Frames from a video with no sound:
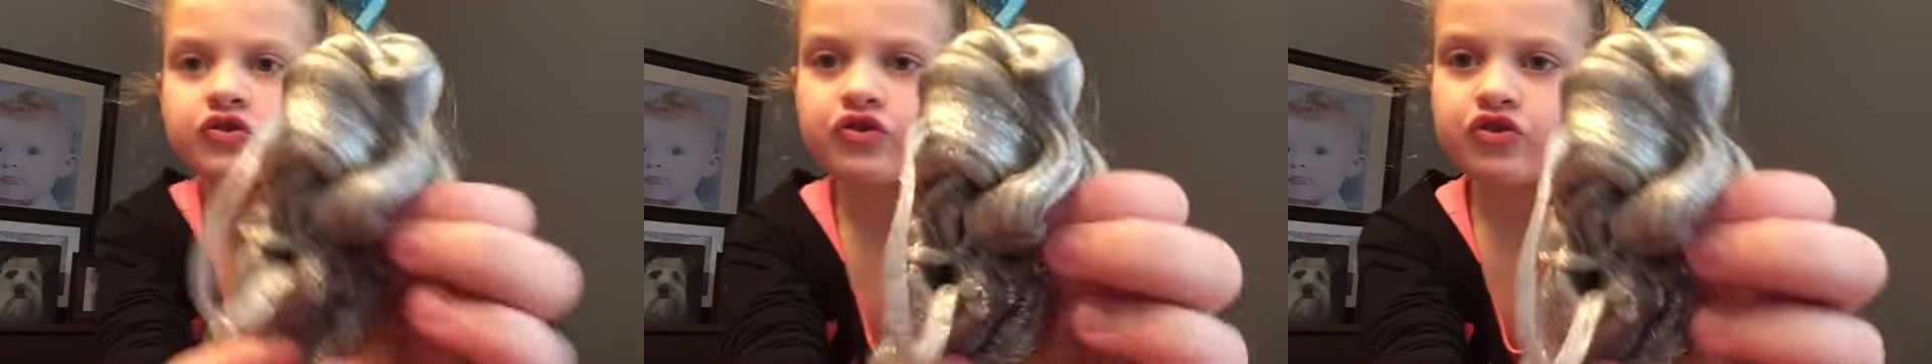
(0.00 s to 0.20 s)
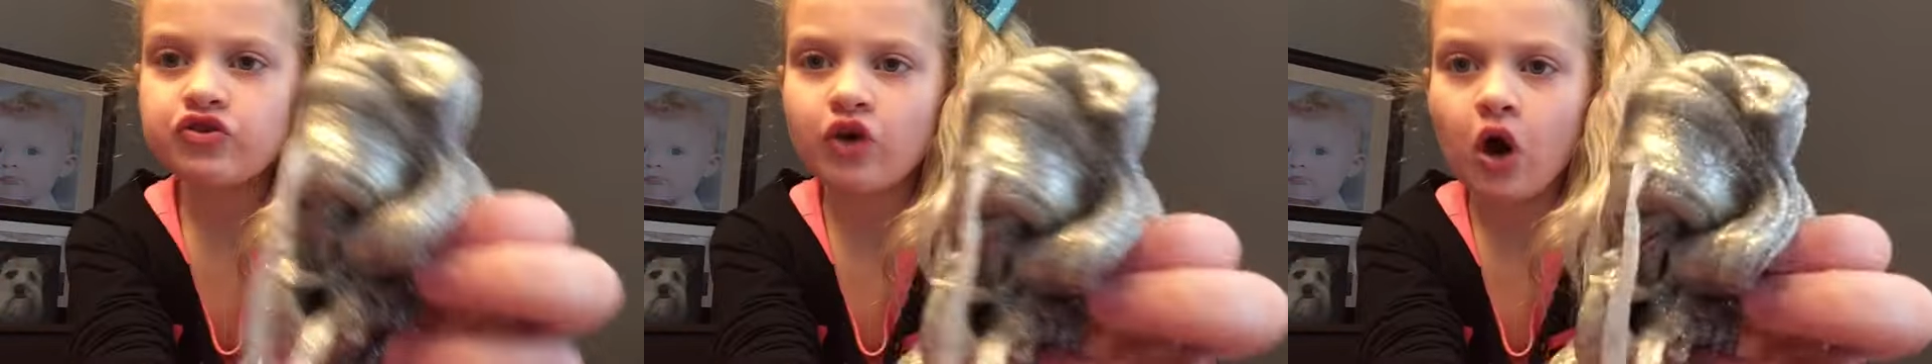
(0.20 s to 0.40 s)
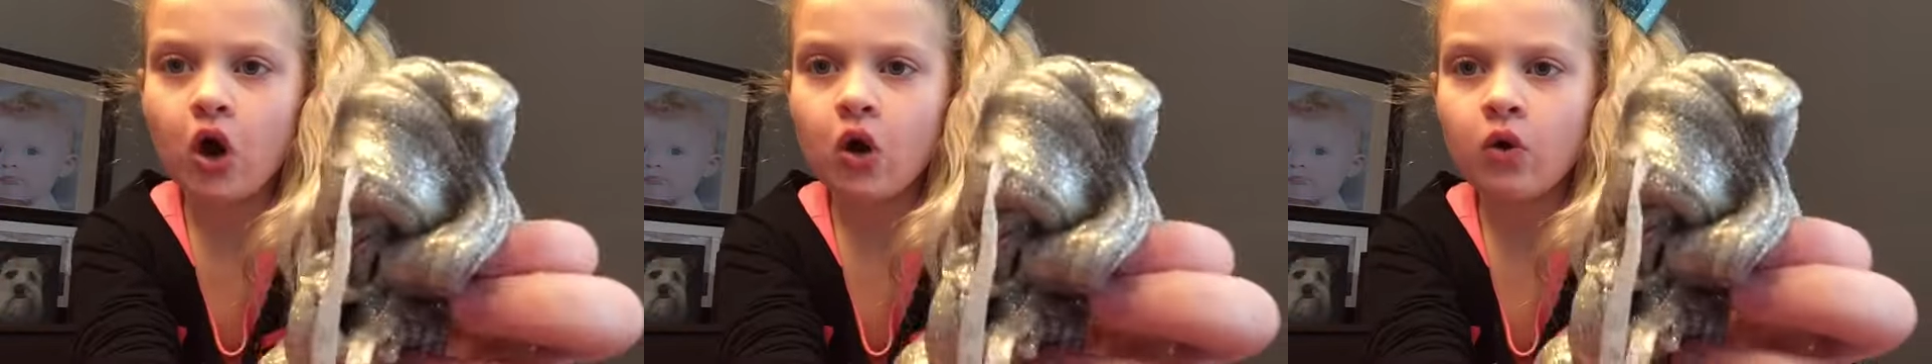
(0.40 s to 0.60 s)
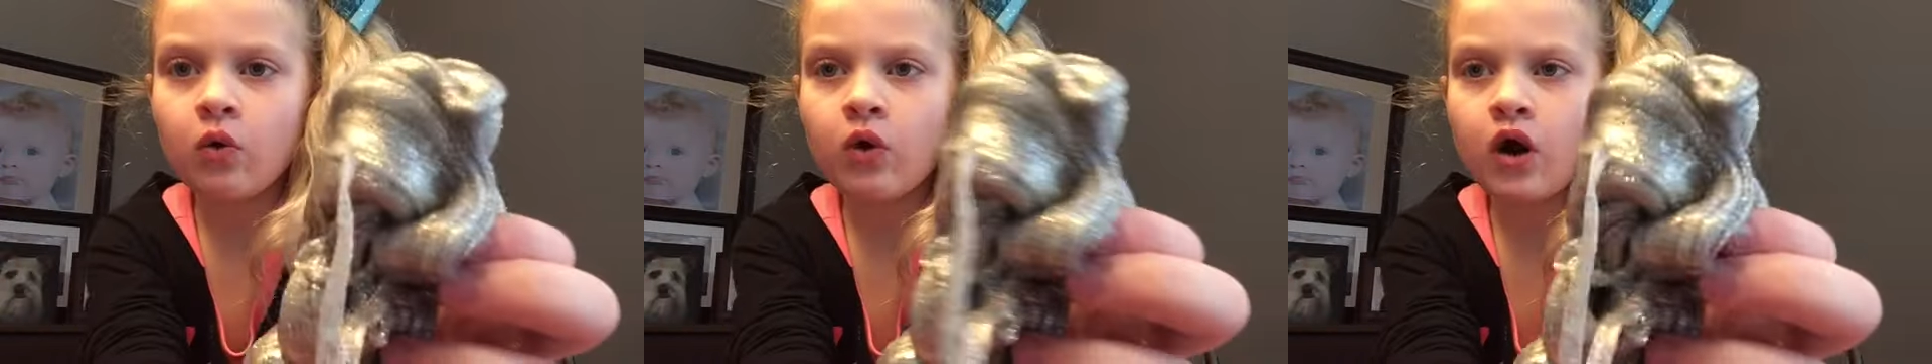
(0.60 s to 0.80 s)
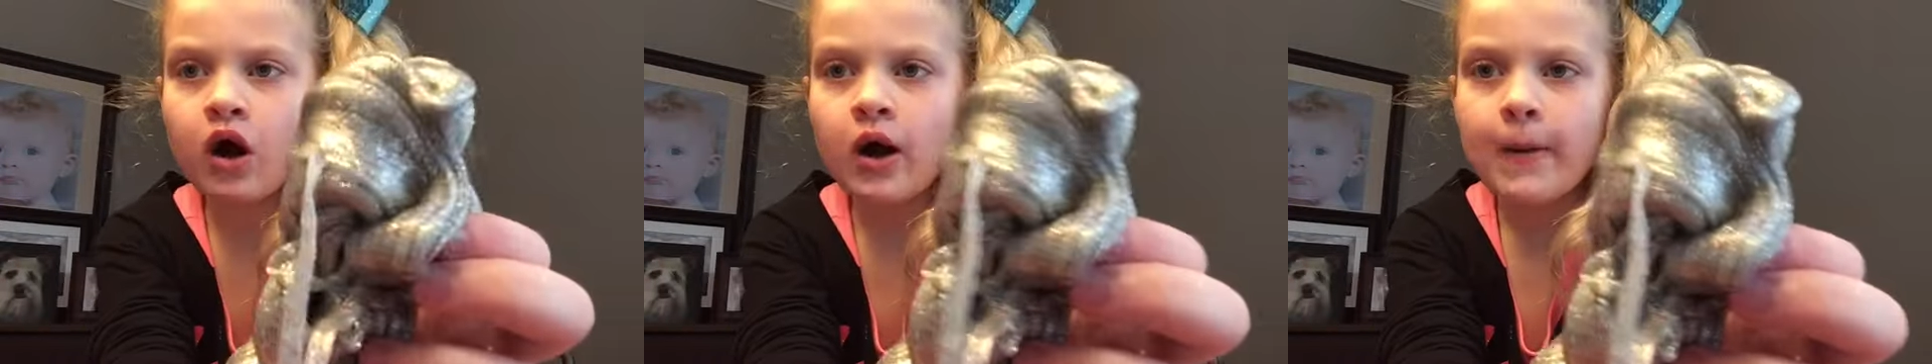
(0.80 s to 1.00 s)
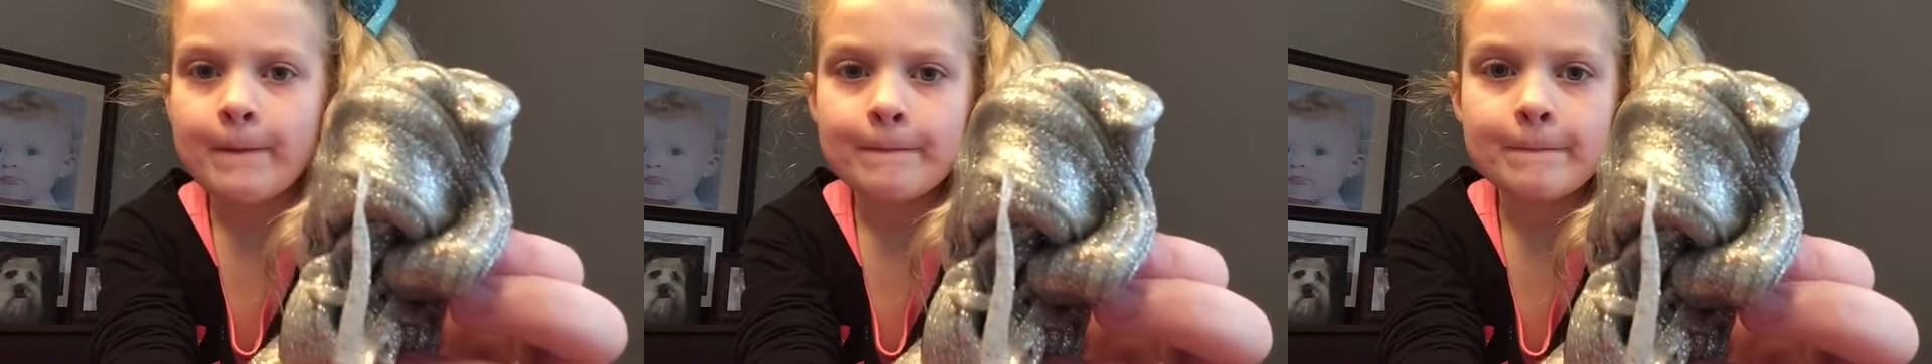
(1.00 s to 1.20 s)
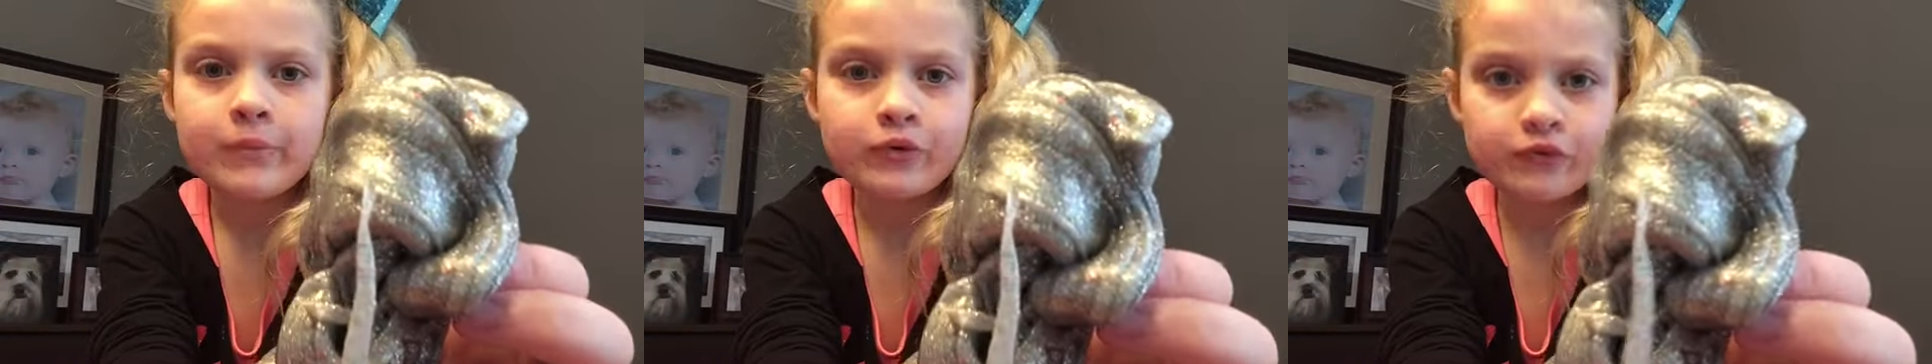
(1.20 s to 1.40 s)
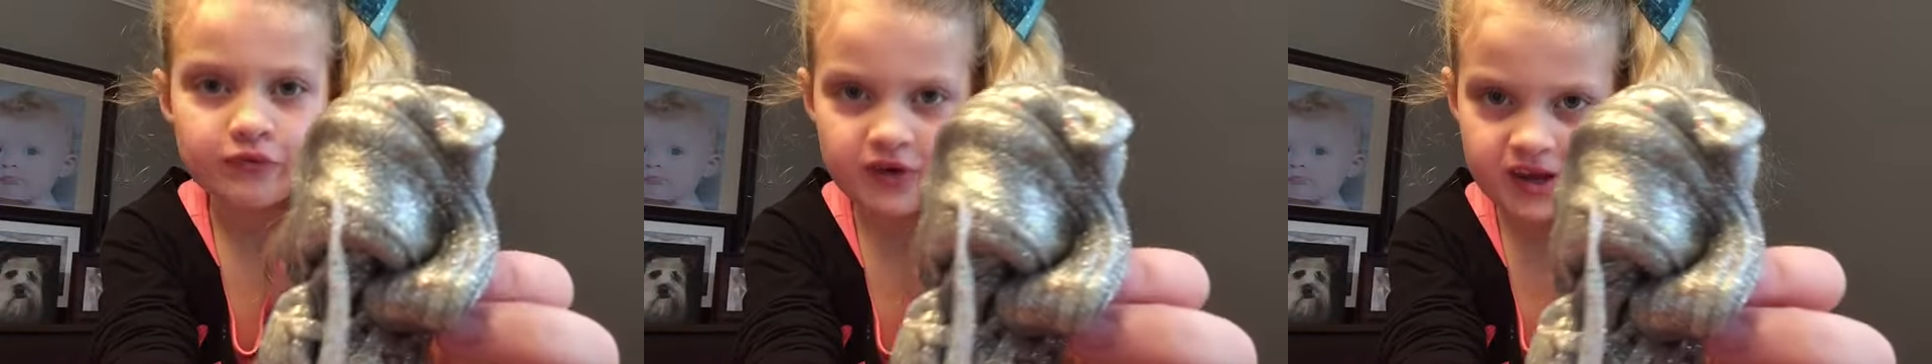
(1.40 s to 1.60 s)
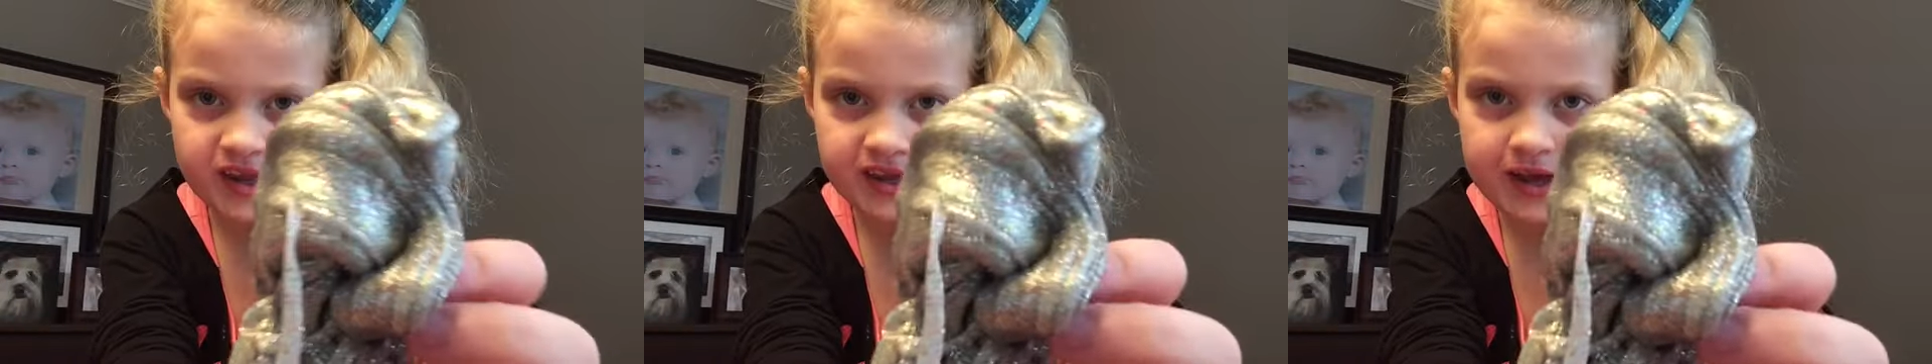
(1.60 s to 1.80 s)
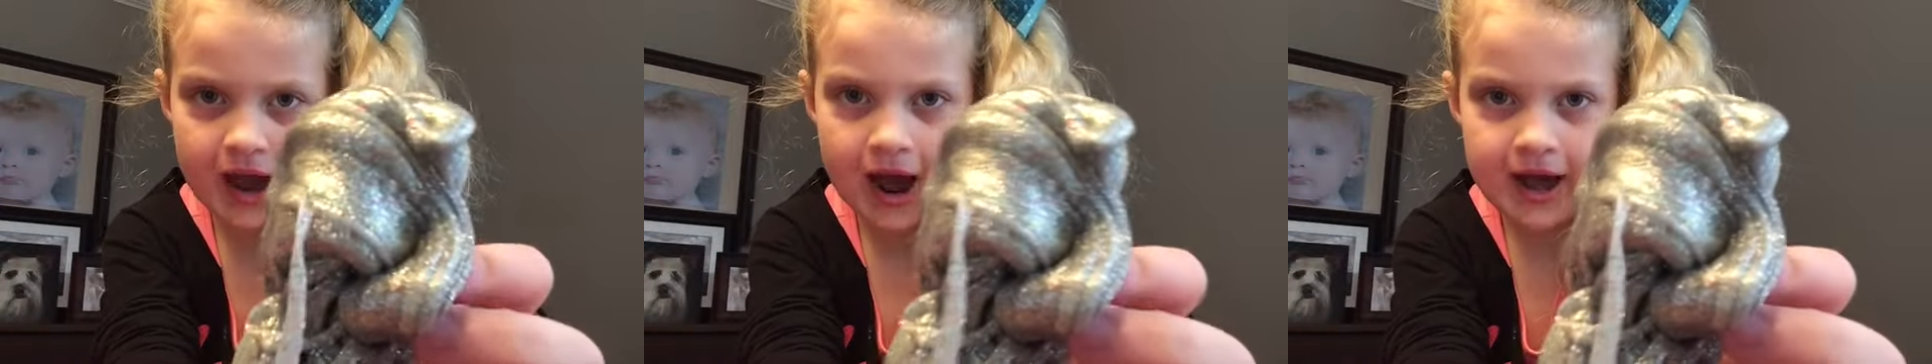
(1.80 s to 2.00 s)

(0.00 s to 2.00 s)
so pretty,